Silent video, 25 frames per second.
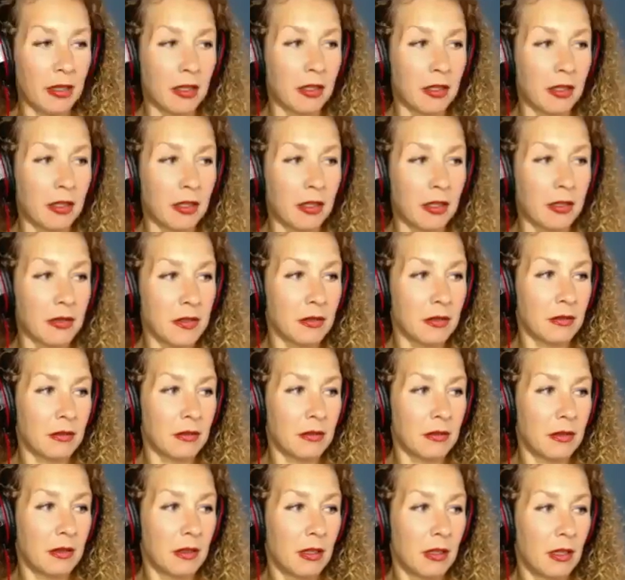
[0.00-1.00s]
be there.
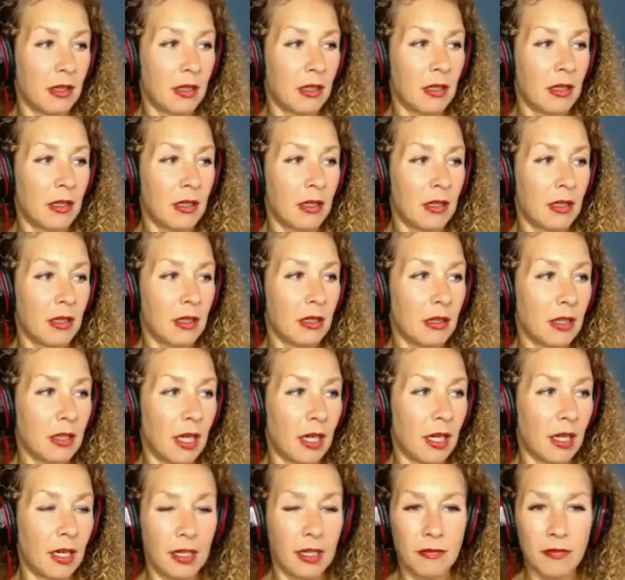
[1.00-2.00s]
So go
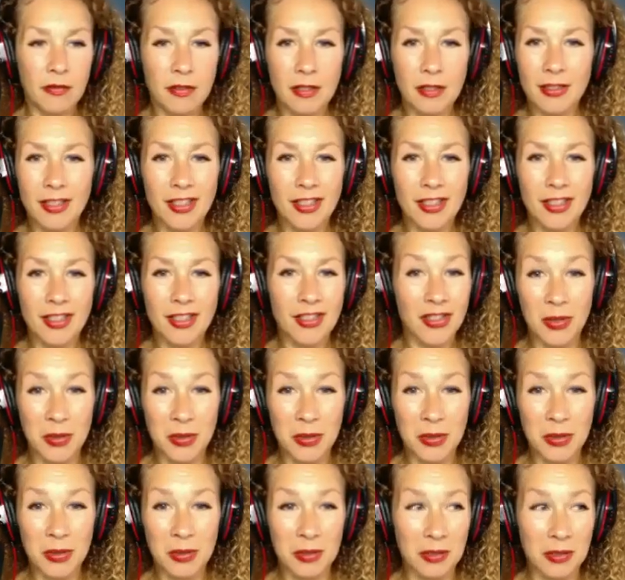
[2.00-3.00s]
live. It's
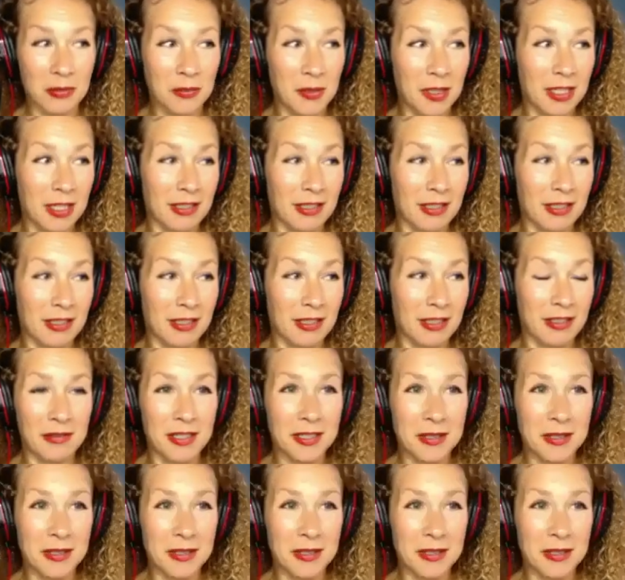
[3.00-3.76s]
so cool that we can do